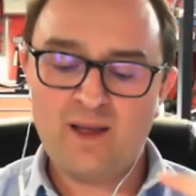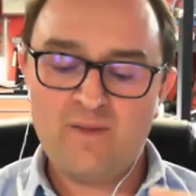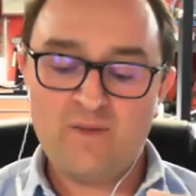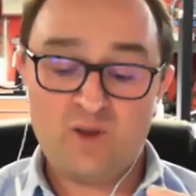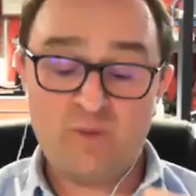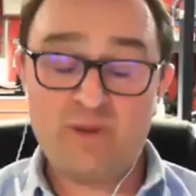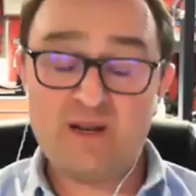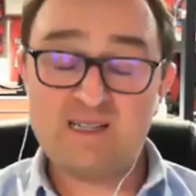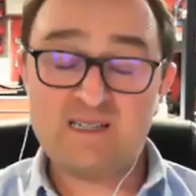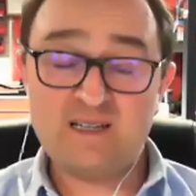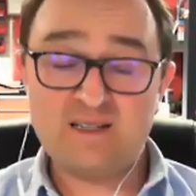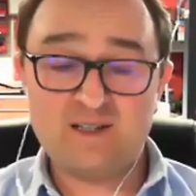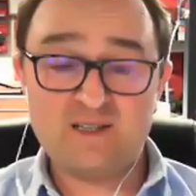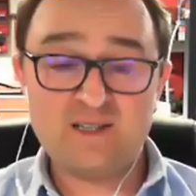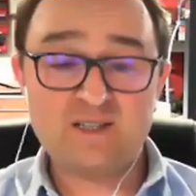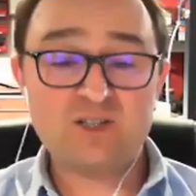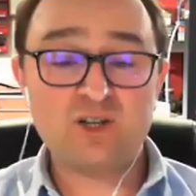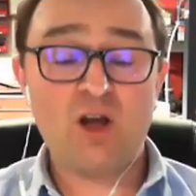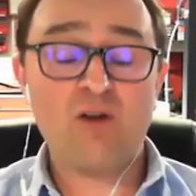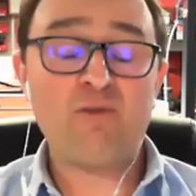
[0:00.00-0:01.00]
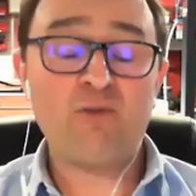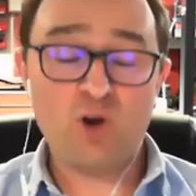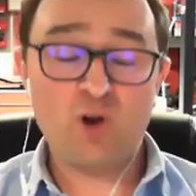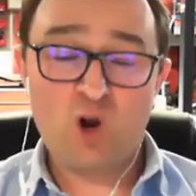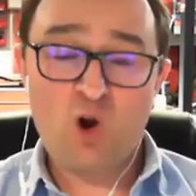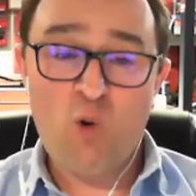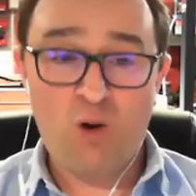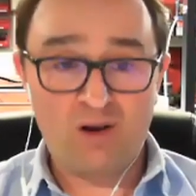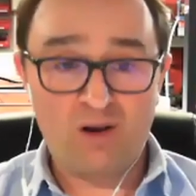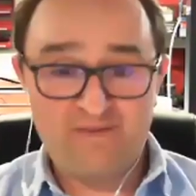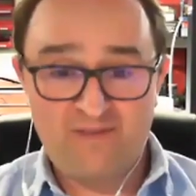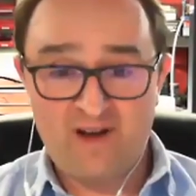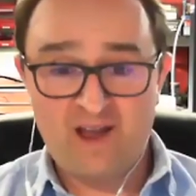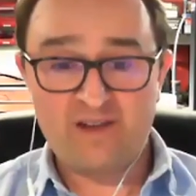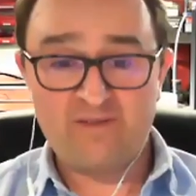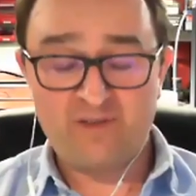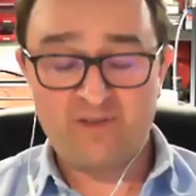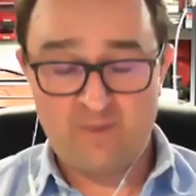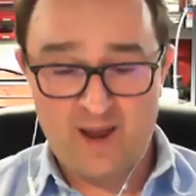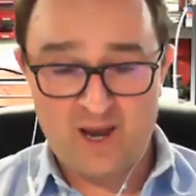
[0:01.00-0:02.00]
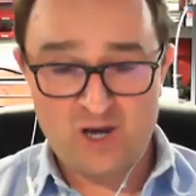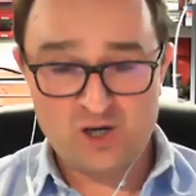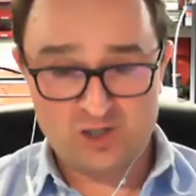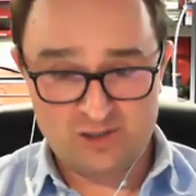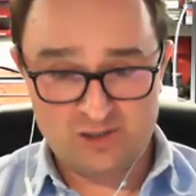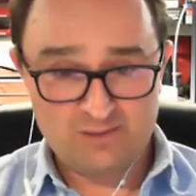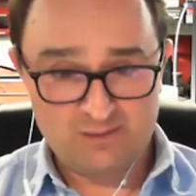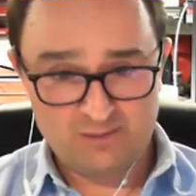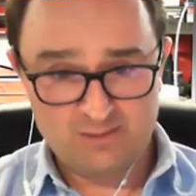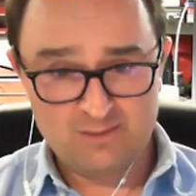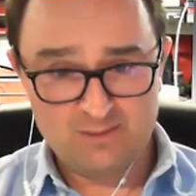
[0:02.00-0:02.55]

the ability to discover and qualify information,